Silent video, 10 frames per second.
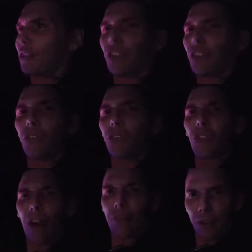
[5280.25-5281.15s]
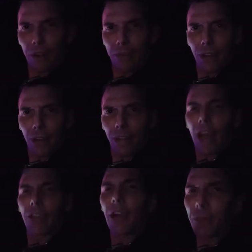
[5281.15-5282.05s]
It's you still got 45 minutes. Yeah,
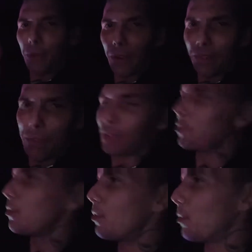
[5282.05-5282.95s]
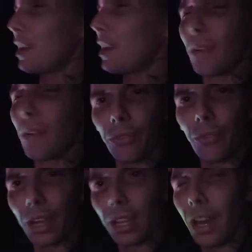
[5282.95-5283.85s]
you got 45 minutes to go, right? They're always
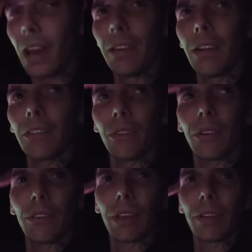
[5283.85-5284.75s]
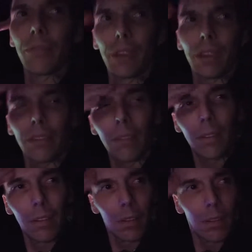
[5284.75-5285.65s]
fucking yeah. You guys are always like fucking
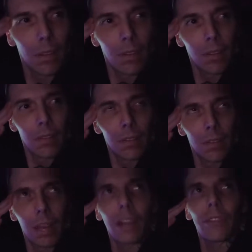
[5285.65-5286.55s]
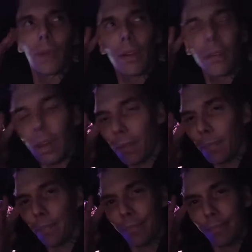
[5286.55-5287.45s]
yeah. That's right. Okay.
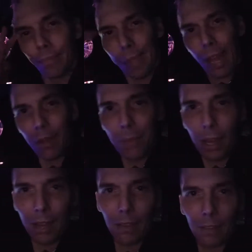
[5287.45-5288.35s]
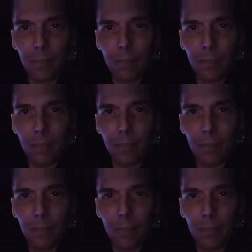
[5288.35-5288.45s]
Yeah, they're behind us.